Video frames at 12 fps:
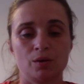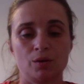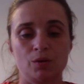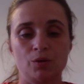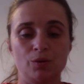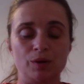
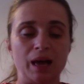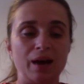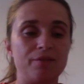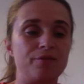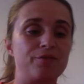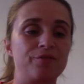you don't
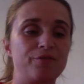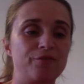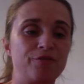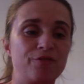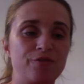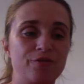have
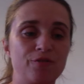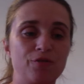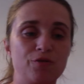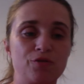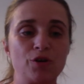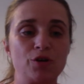
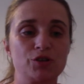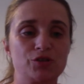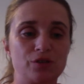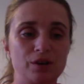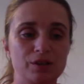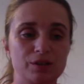France,
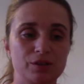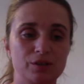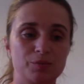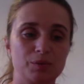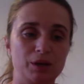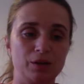for instance,
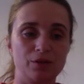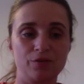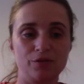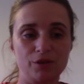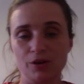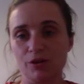being the
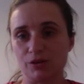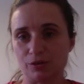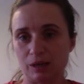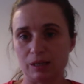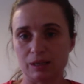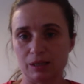first, or
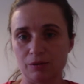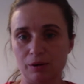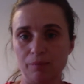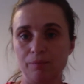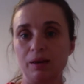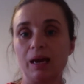etc.
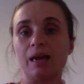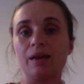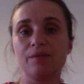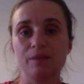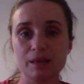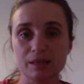
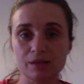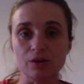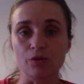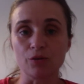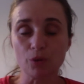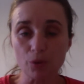And this,
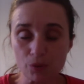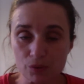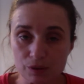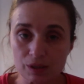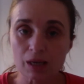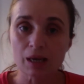of
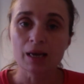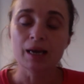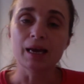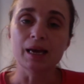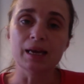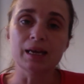course,
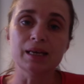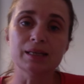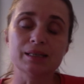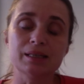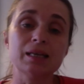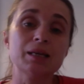
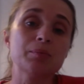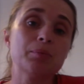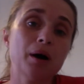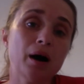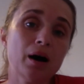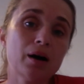is in
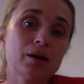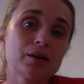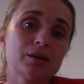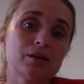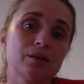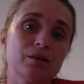part
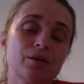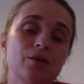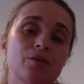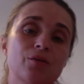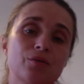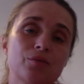
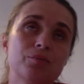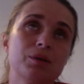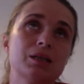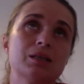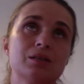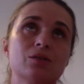
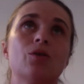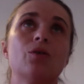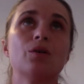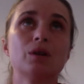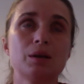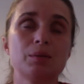it's not
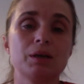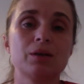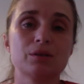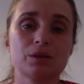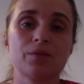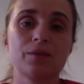only
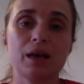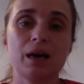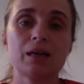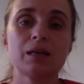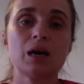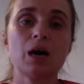because of
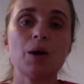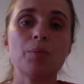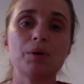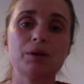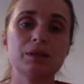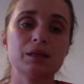that,
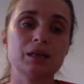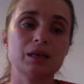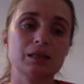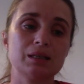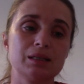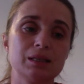but
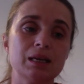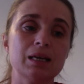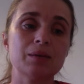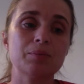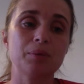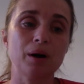it's
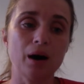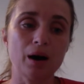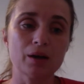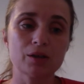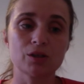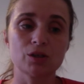in
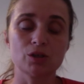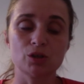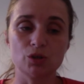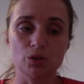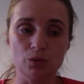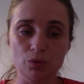part
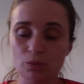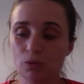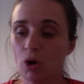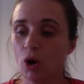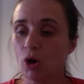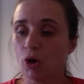due
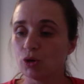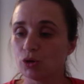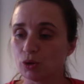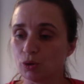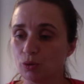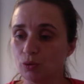
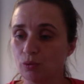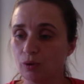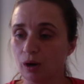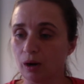to